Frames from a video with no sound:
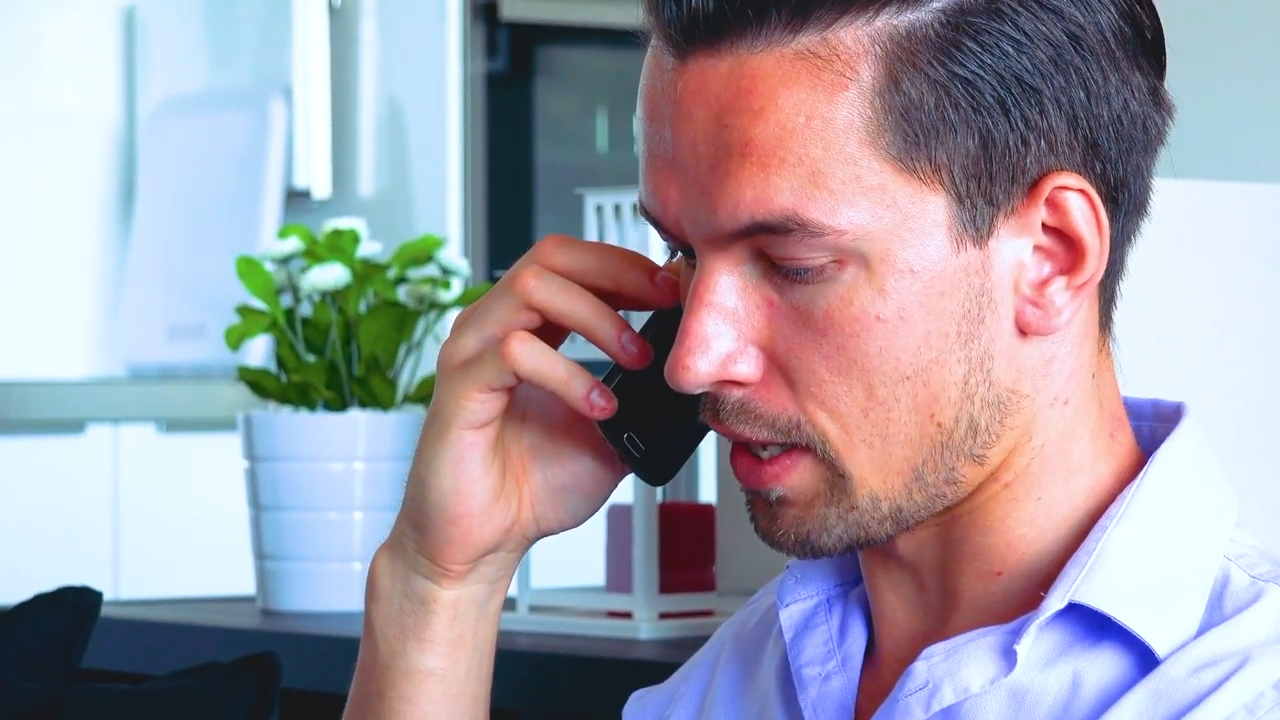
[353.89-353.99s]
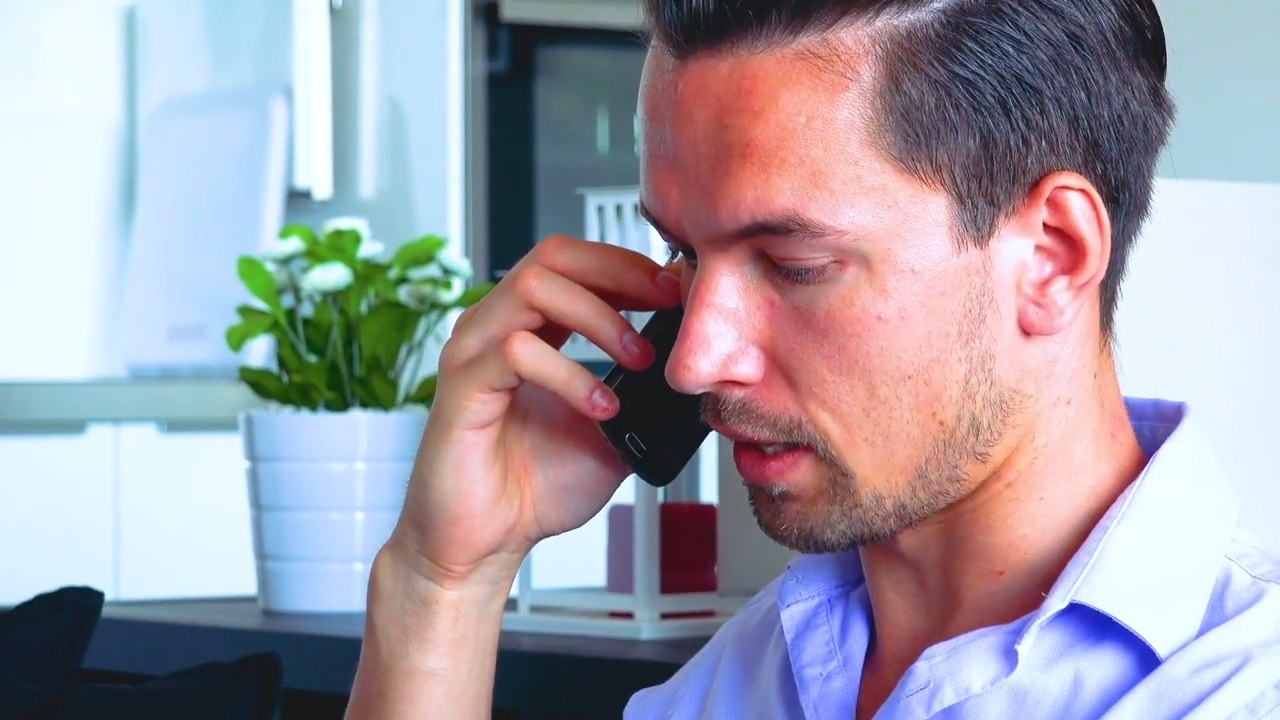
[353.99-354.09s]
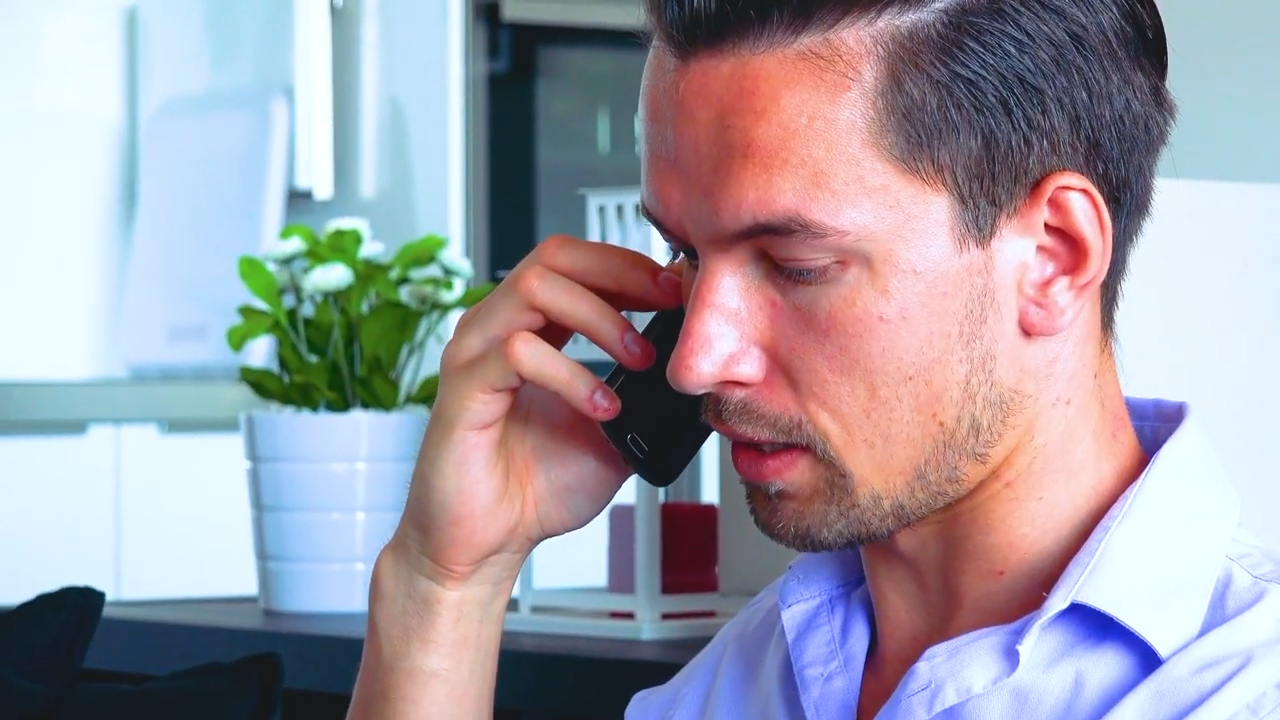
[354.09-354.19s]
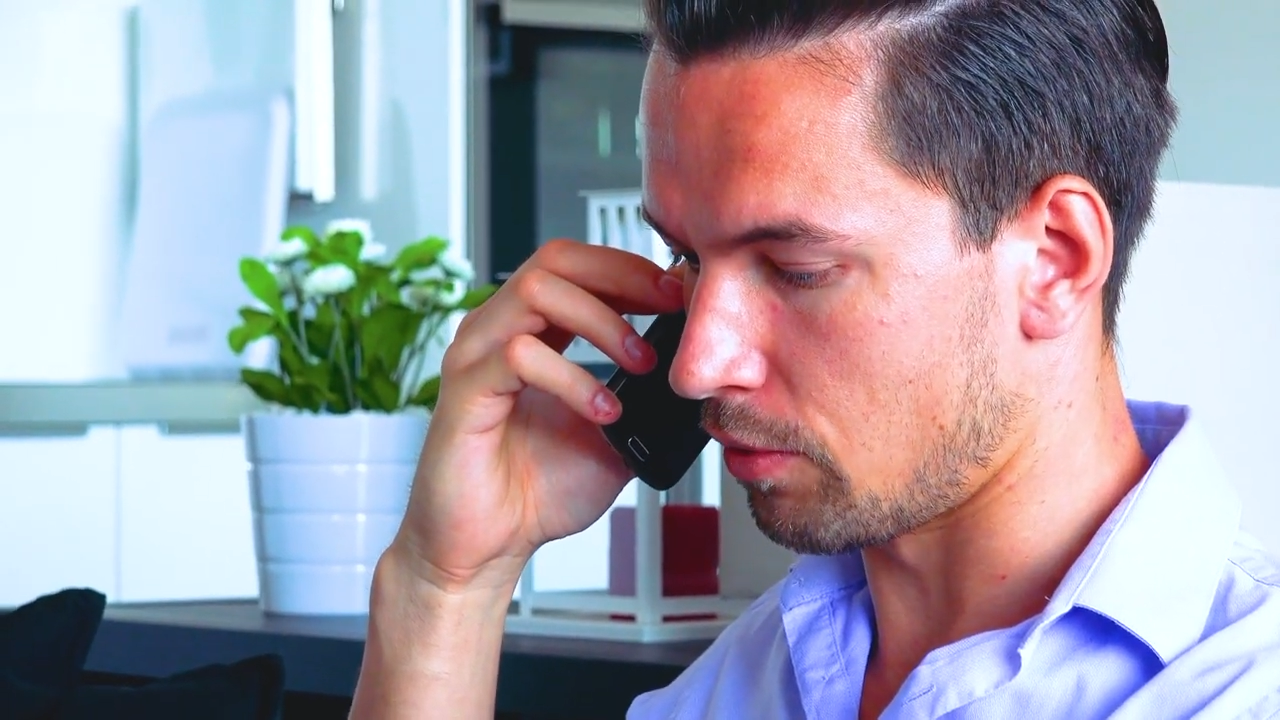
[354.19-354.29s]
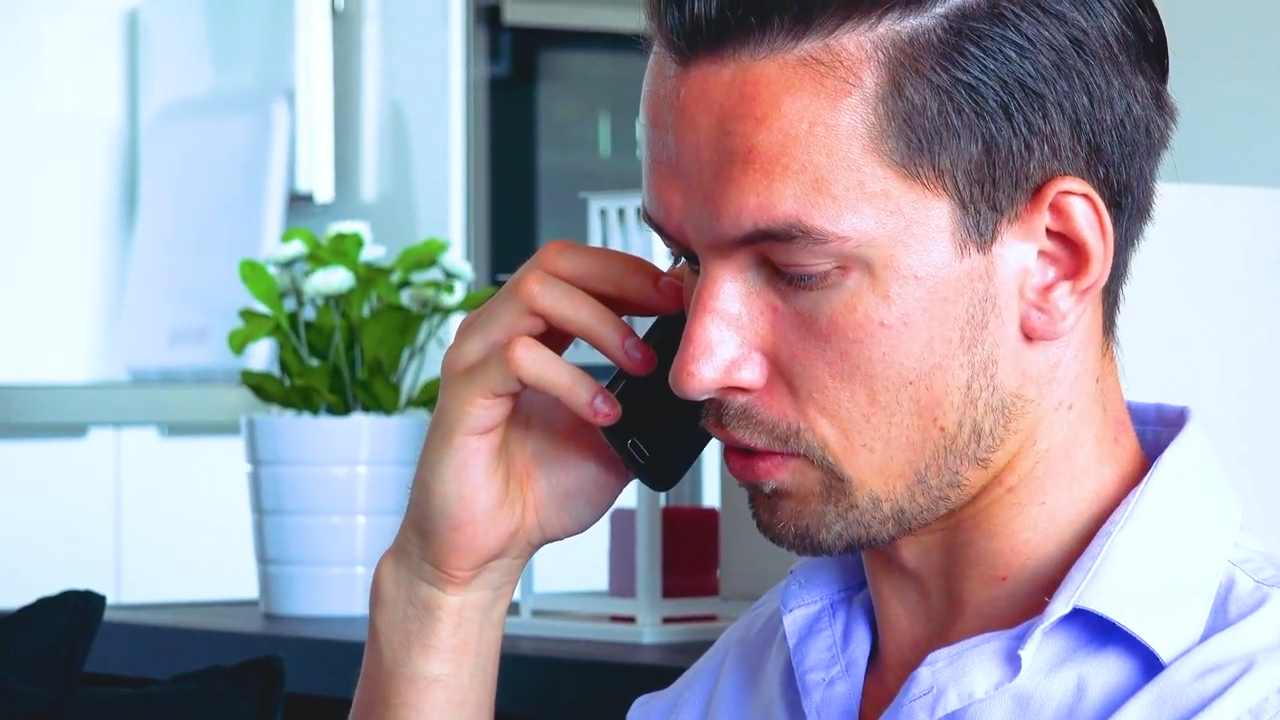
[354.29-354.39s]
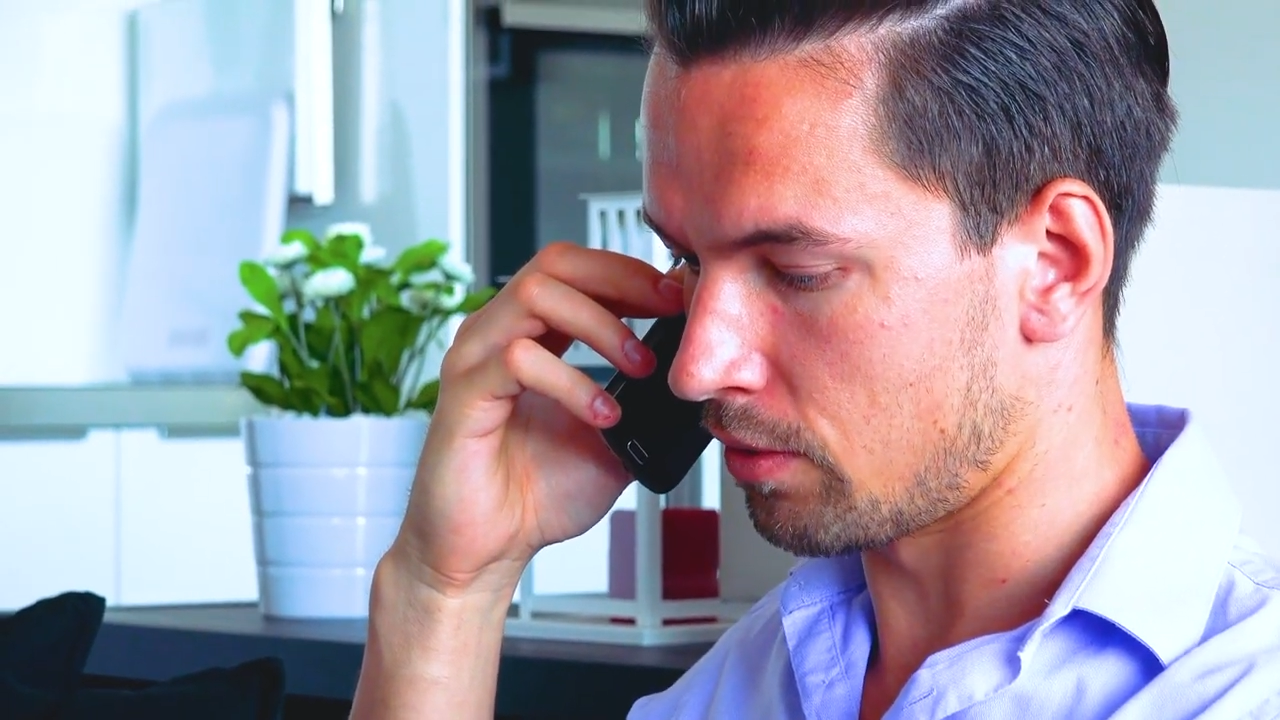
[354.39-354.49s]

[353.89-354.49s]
goes